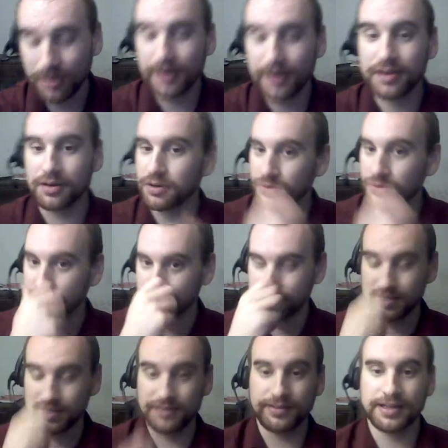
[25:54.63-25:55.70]
I could do this for
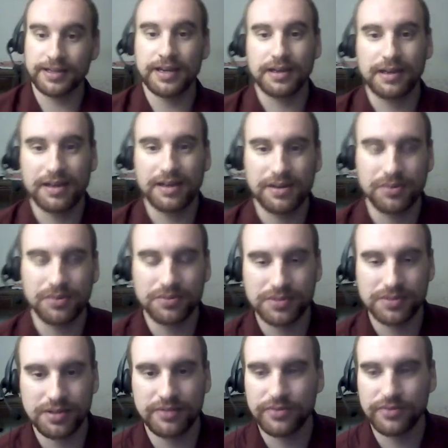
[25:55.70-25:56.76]
Stephen King. Hey, who
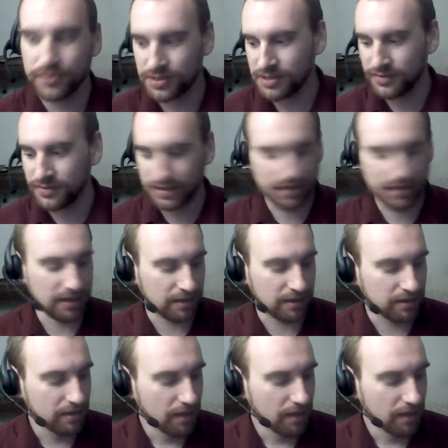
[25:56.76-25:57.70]
influenced Stephen King?